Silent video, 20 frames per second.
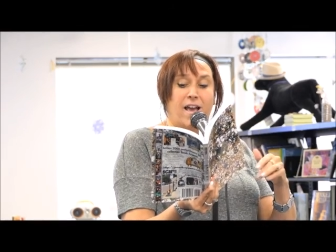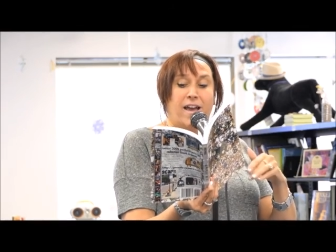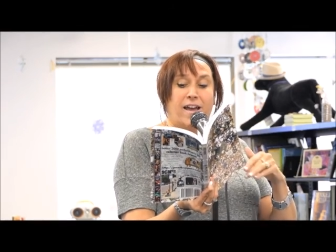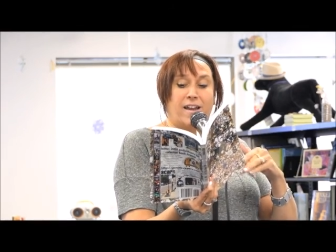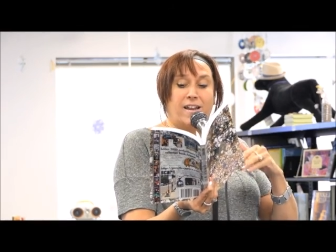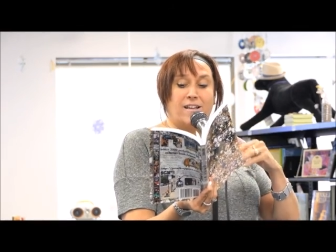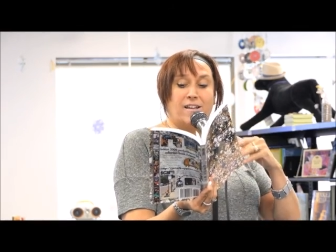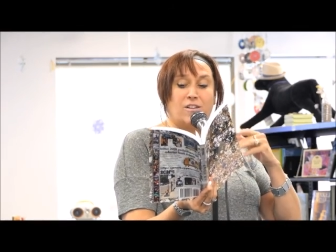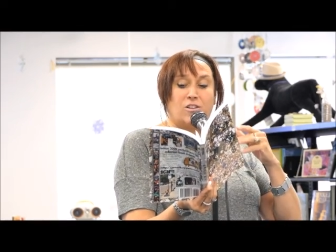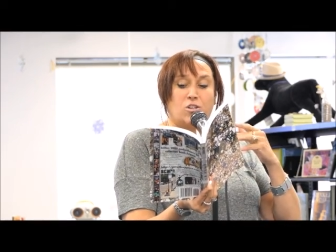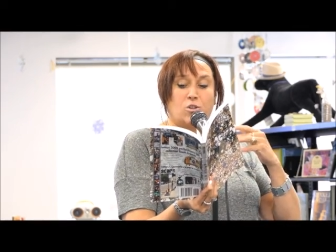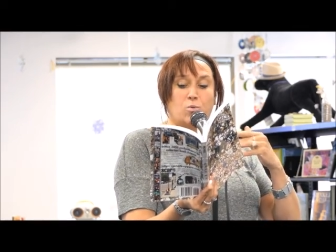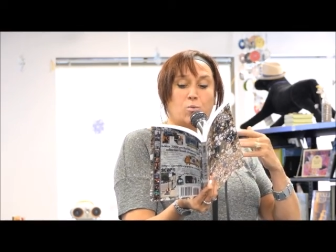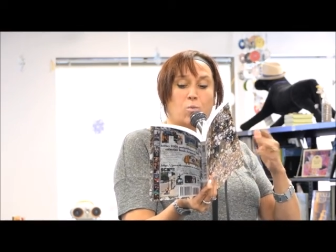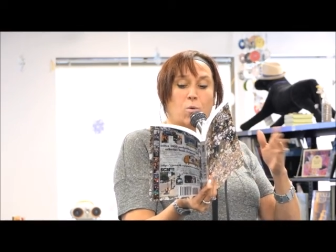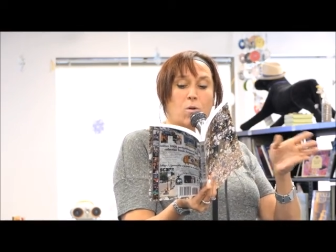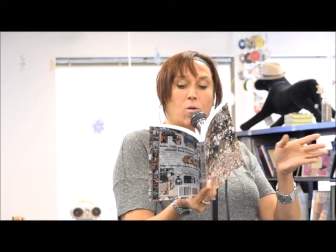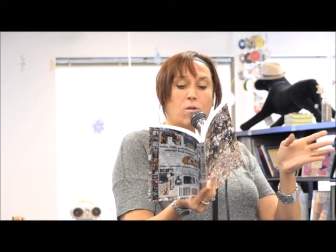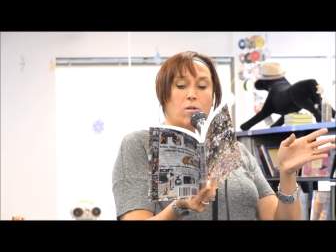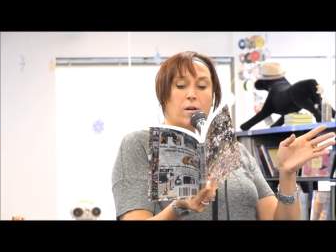and he
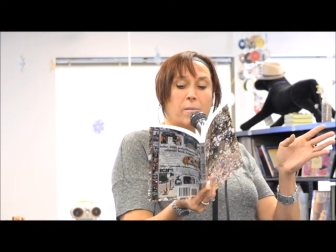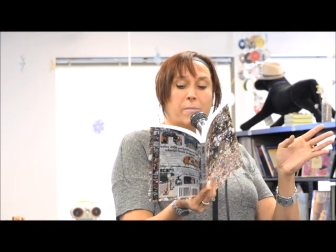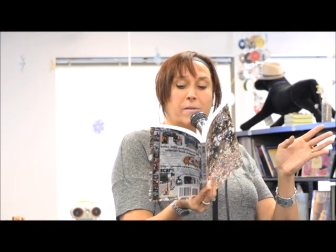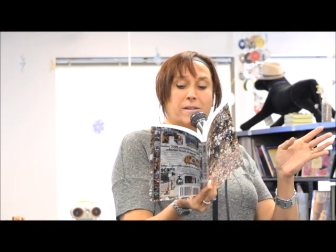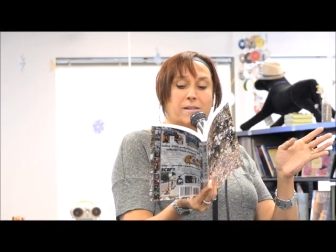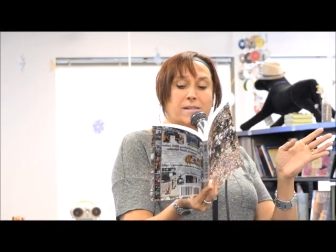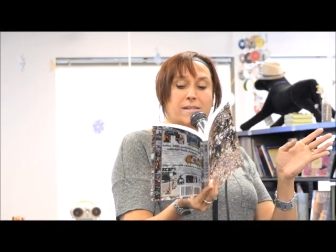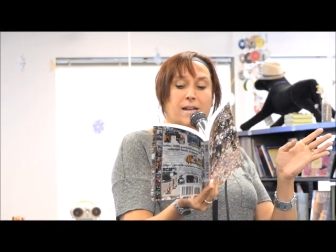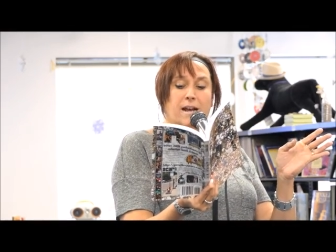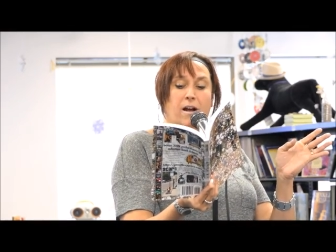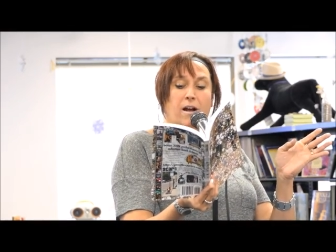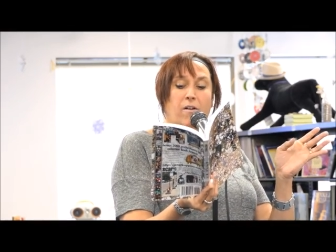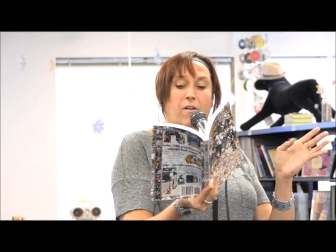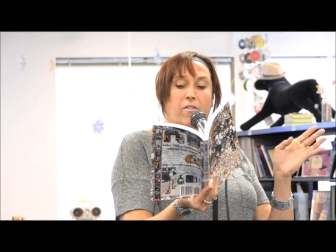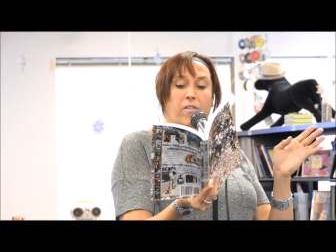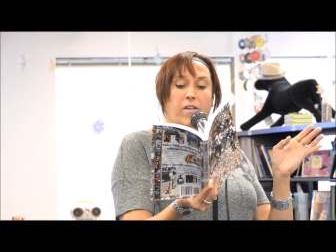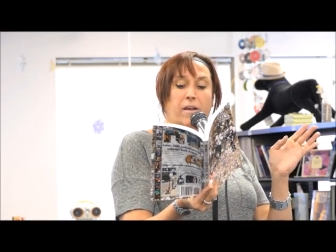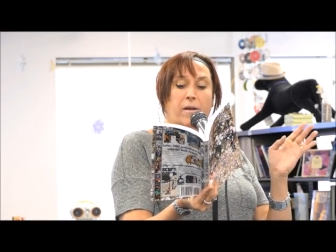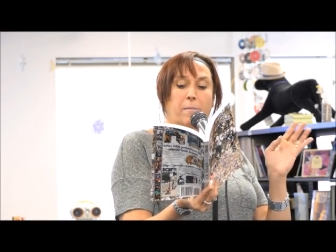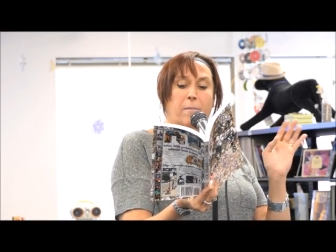swore up and
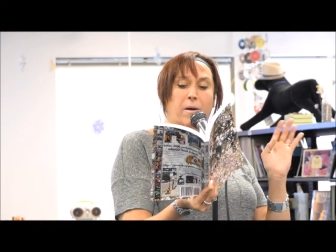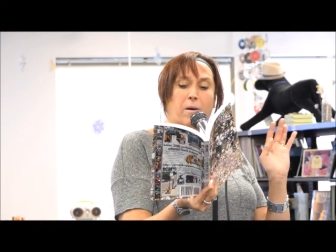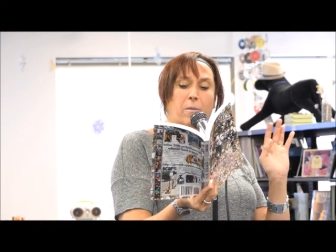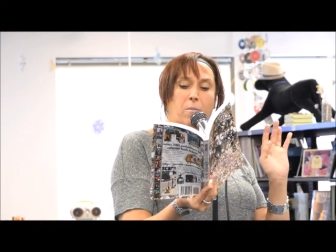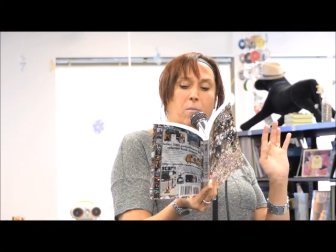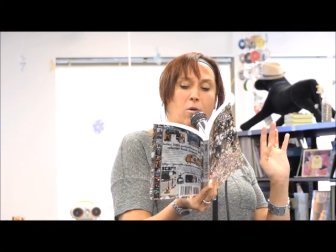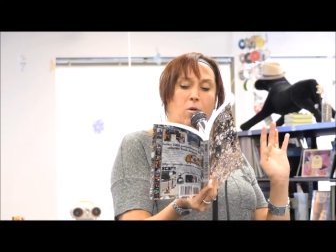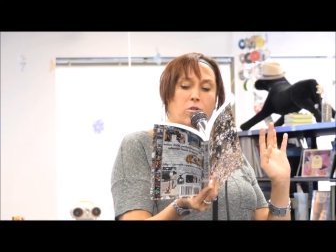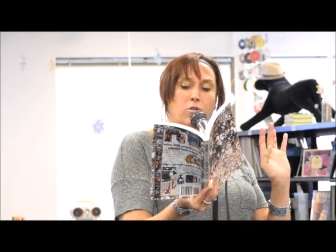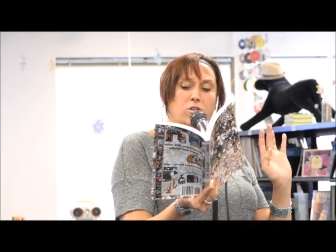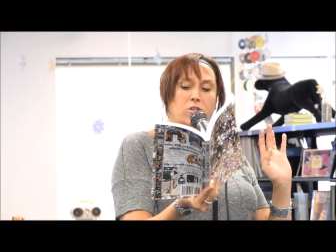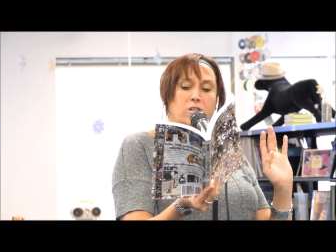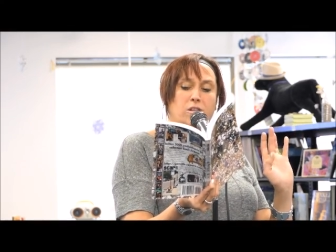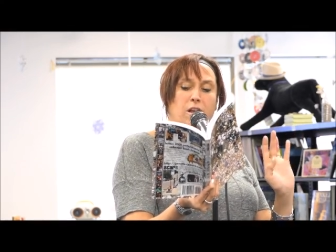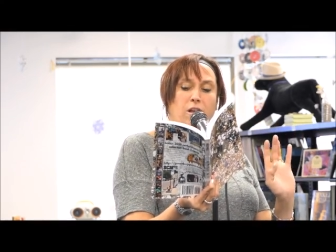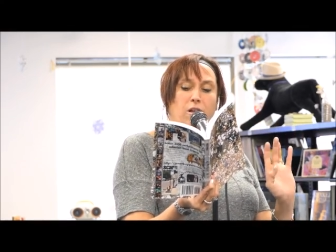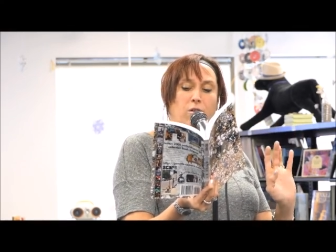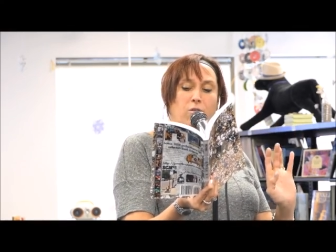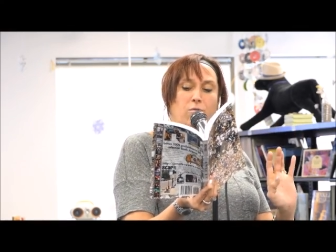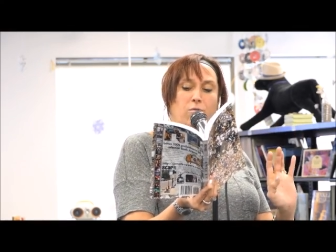down that about
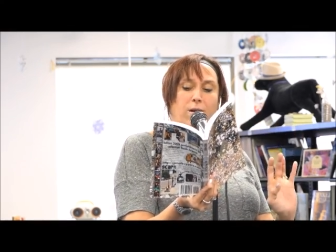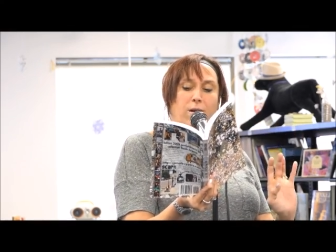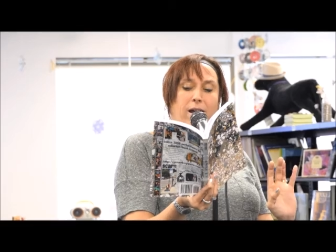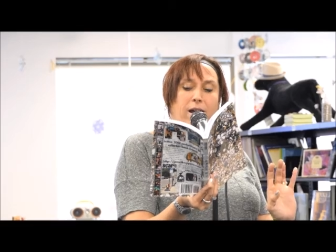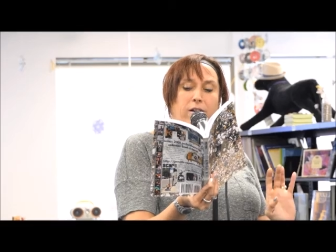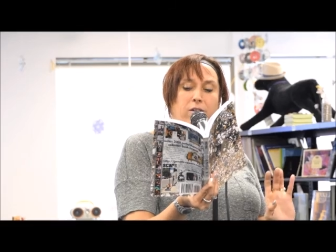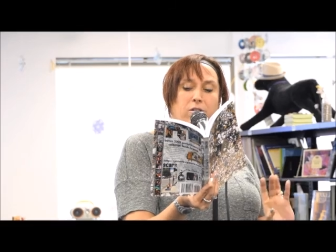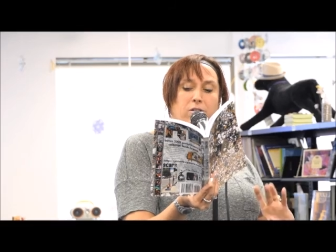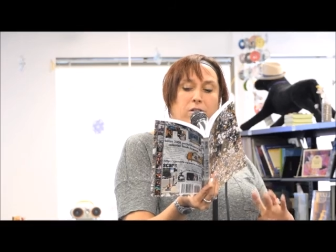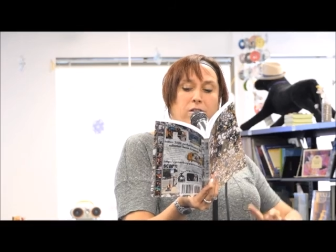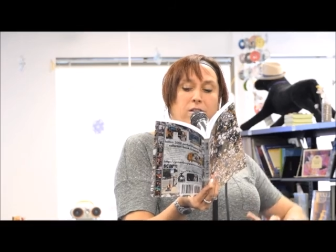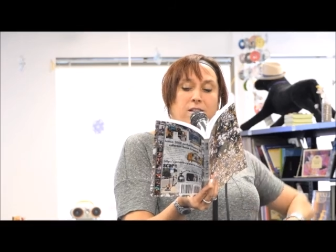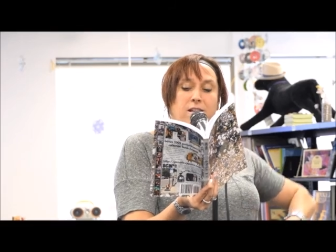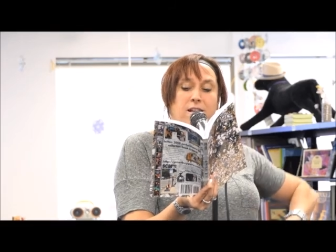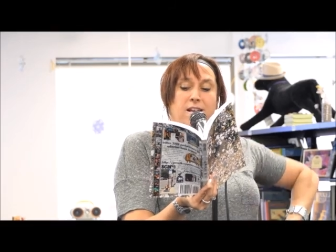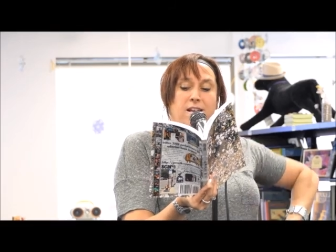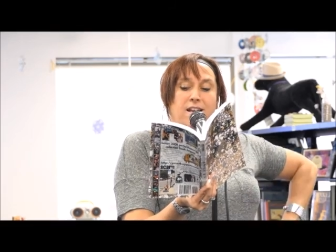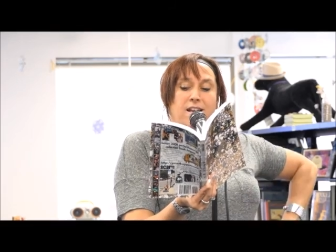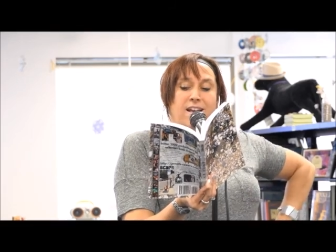motorcycle riders